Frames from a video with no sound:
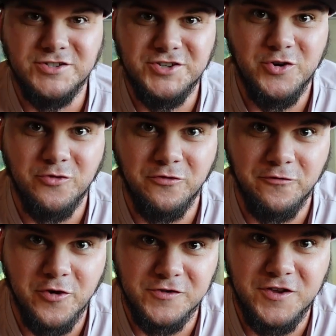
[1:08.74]
So,
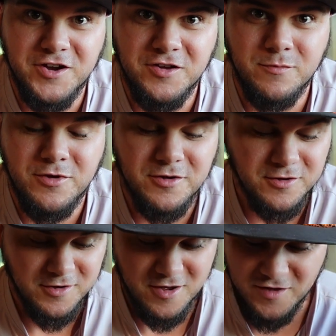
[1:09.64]
first item
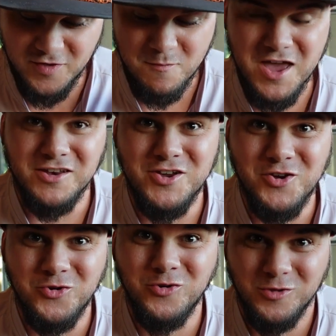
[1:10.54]
on the
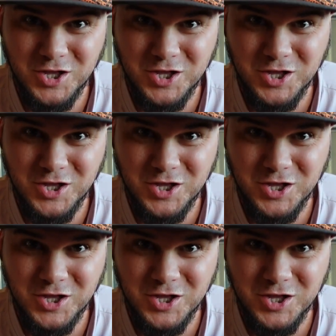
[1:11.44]
menu,